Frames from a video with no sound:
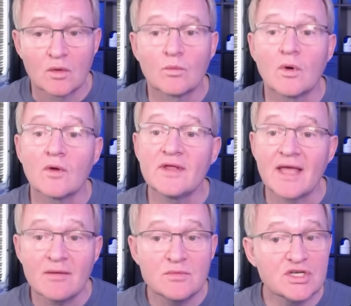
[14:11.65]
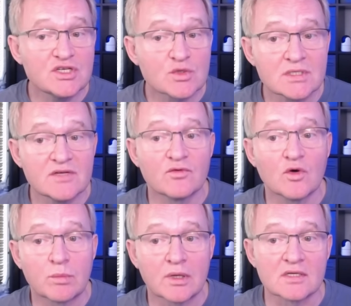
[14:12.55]
while the MG24
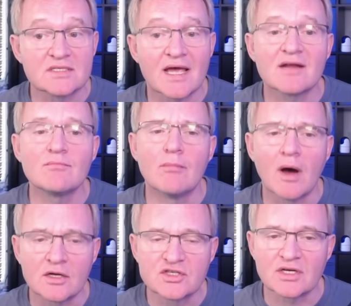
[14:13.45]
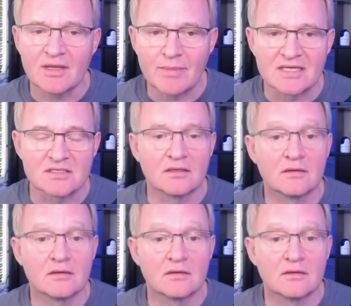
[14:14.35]
Plus had marginally better.